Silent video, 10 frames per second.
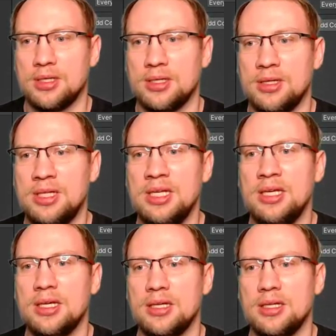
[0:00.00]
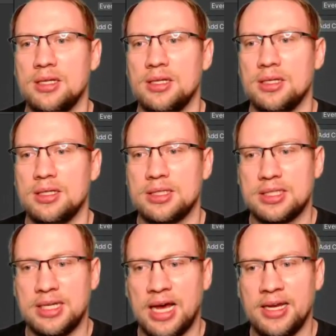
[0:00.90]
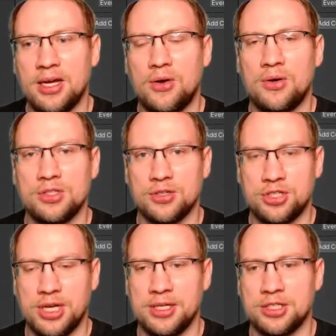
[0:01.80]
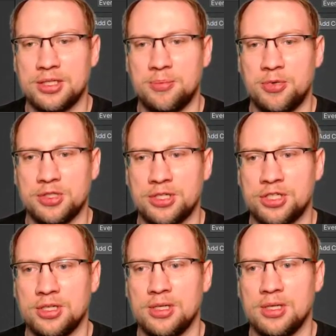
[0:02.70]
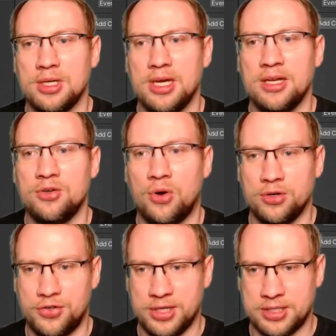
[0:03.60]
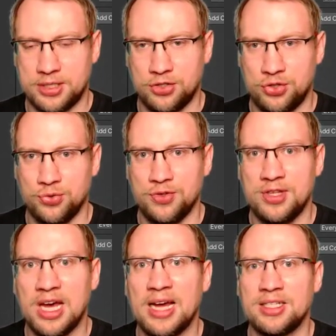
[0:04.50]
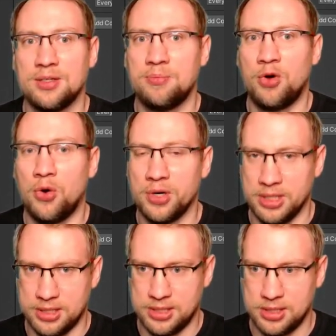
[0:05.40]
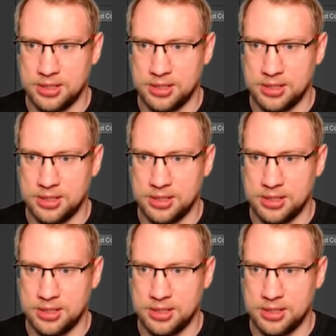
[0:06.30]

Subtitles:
the slider also changes the position in contrast to that point,